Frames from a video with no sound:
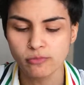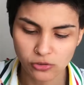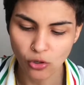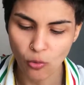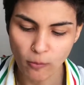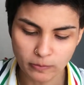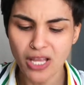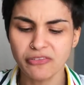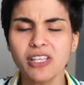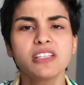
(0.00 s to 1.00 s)
So I
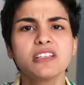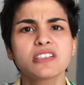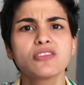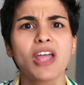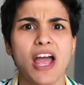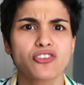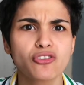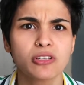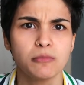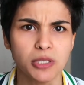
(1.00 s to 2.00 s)
feel like this could
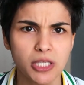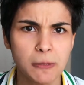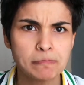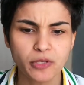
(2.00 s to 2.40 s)
actually be